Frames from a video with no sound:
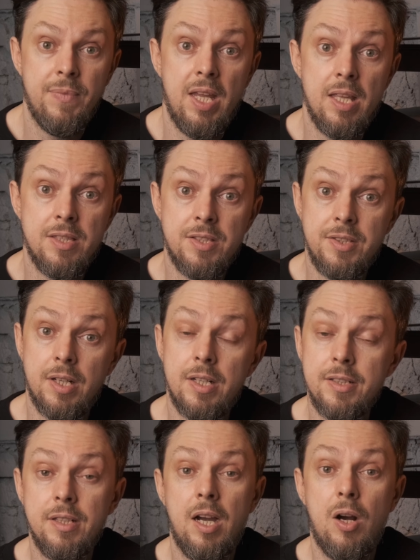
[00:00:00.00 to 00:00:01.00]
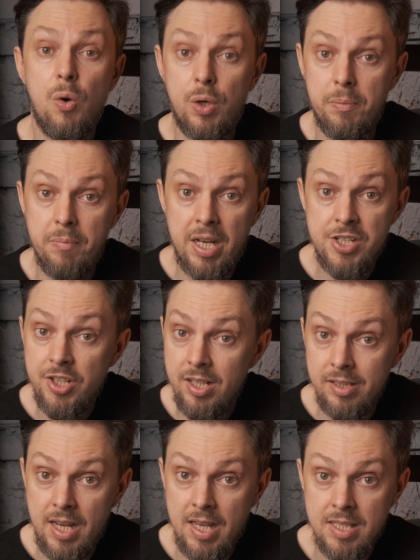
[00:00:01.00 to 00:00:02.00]
and start our magical
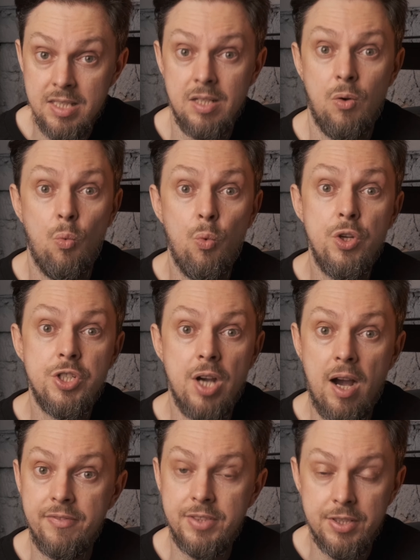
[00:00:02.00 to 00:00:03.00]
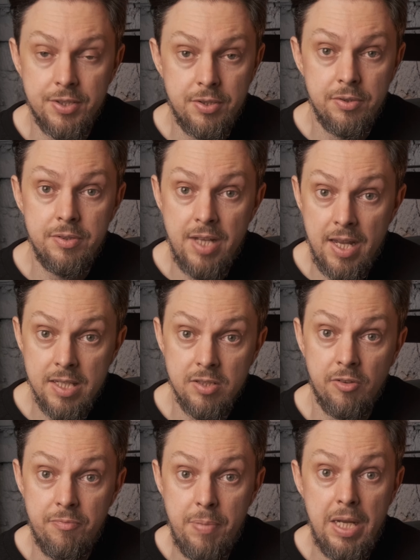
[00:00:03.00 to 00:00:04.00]
dance, which after 2 days
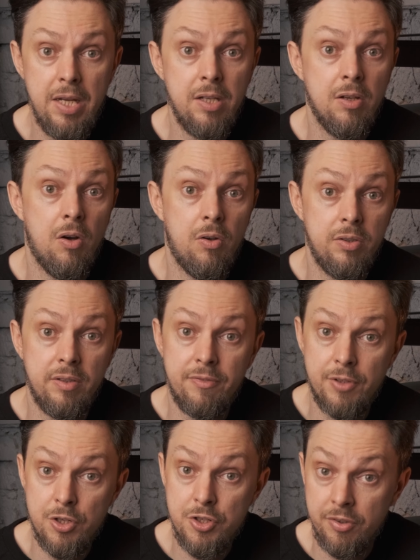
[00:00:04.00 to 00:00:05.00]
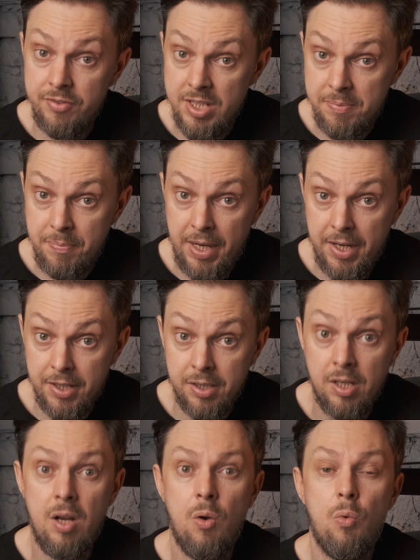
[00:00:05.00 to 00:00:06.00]
of being on the verge of despair
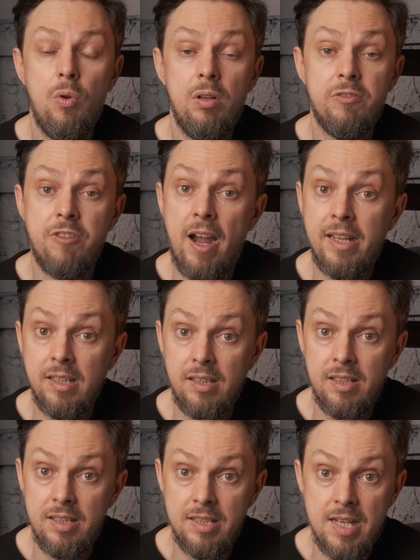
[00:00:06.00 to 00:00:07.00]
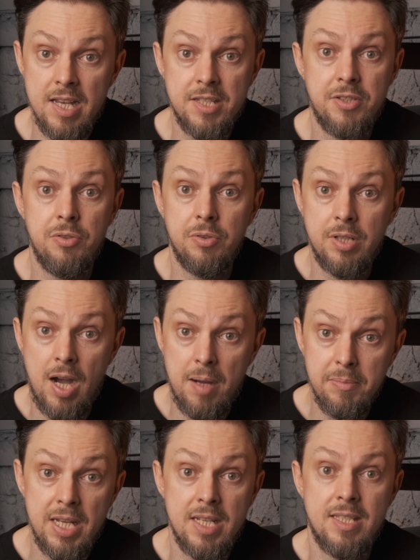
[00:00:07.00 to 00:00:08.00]
will finally lead us to
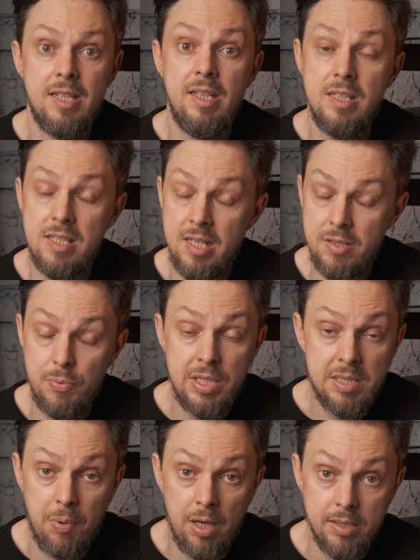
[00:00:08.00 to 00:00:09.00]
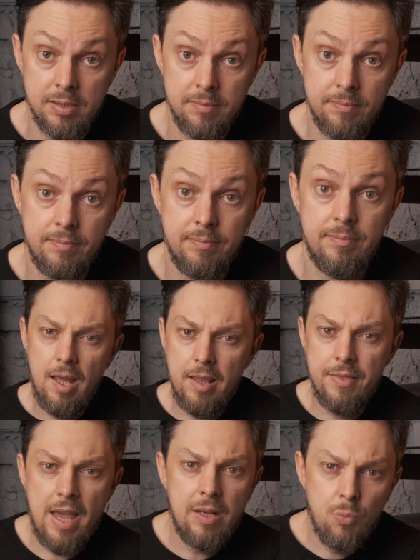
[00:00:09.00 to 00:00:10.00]
calmness in the sweet spot.
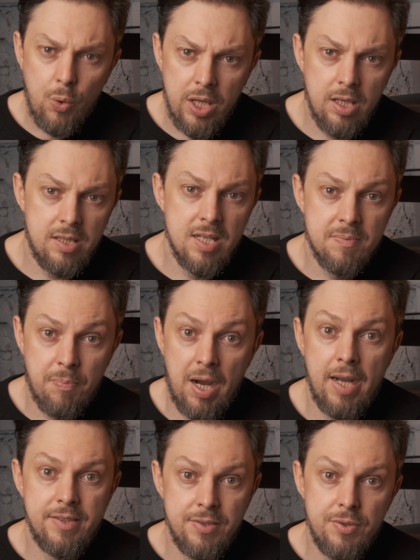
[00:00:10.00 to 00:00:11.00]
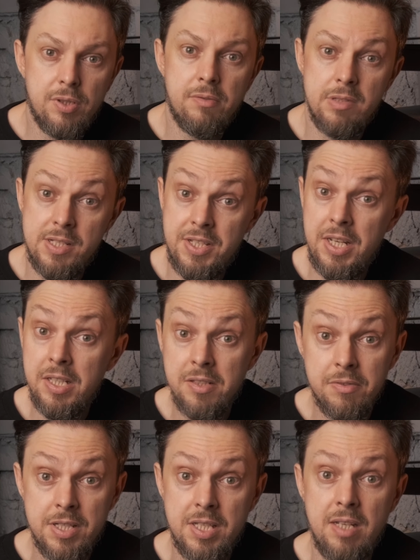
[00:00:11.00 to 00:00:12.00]
And then we, despite the nervous tics
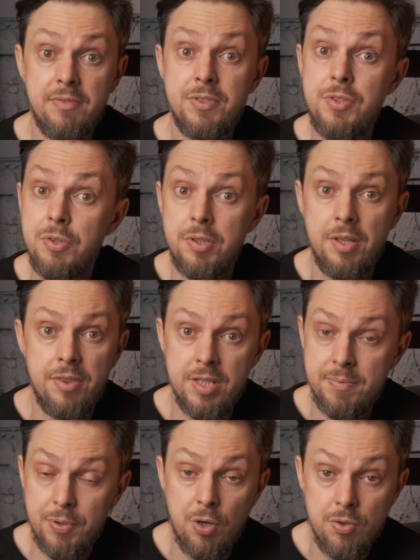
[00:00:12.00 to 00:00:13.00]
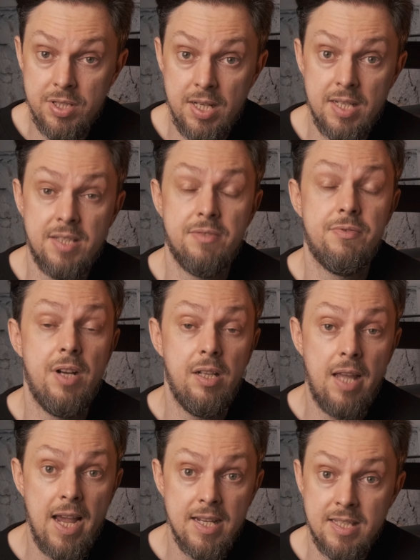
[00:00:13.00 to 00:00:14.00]
received during this process,
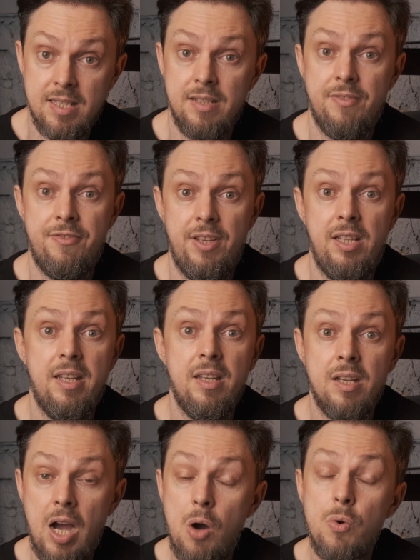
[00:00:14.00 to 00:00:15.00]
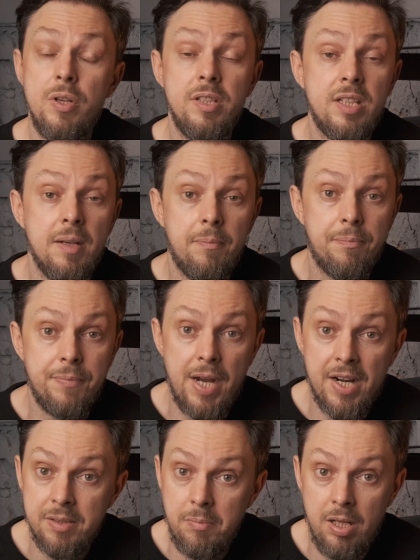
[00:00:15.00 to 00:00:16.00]
relax, feeling how
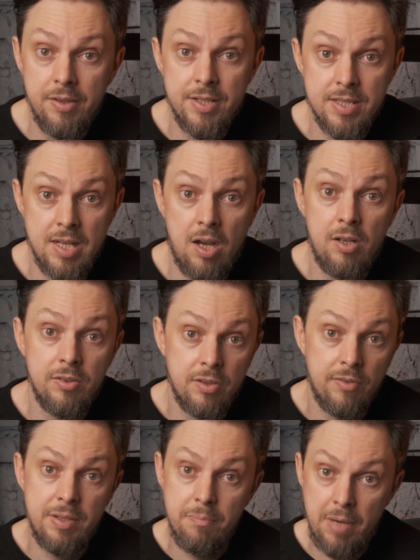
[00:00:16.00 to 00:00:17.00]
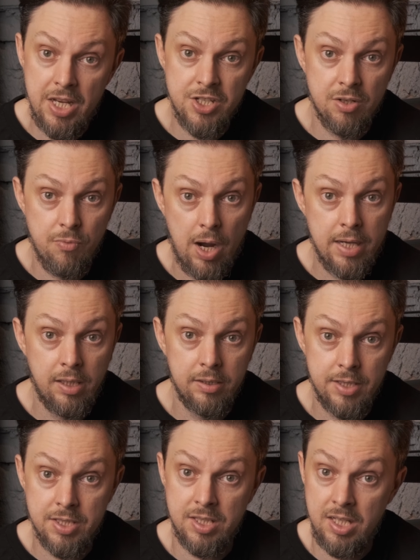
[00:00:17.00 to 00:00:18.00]
incomparable the sound of the magic vinyl
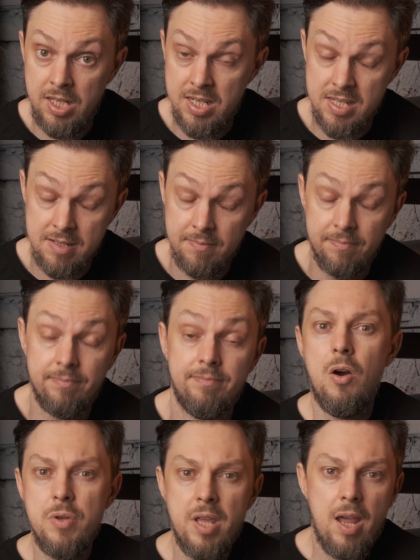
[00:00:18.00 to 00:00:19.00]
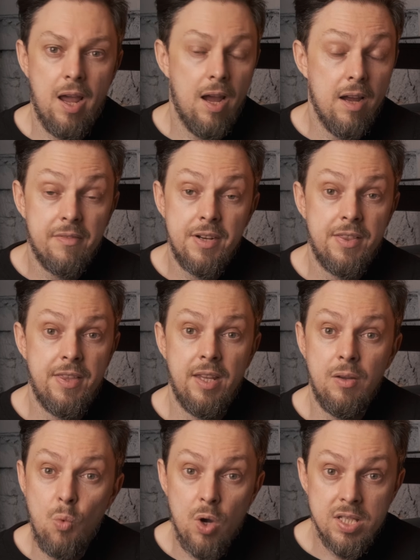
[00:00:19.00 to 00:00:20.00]
disc is. Oh yeah,
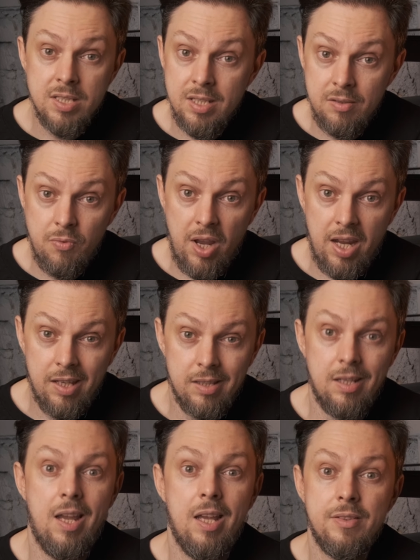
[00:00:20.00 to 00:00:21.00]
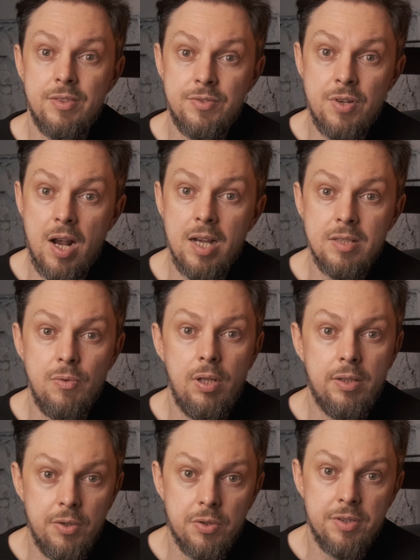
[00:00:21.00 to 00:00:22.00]
everything wasn't in vain, and the drugs will
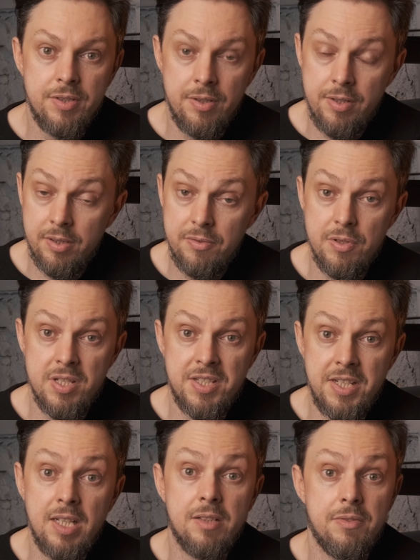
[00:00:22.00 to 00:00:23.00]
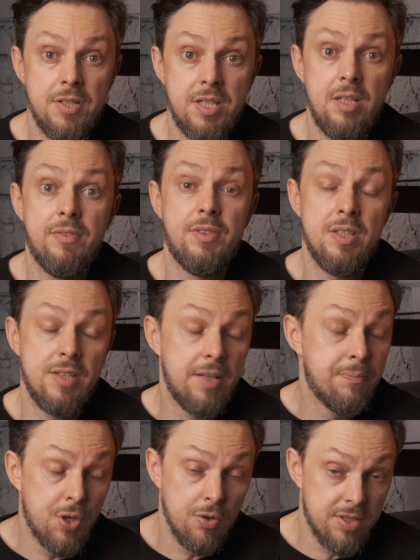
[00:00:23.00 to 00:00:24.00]
cure the nervous tic received in
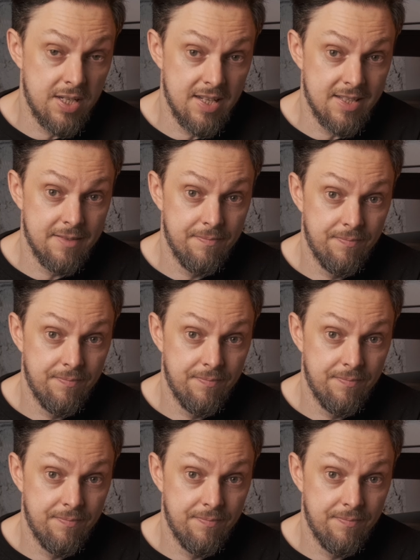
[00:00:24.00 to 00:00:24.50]
that process.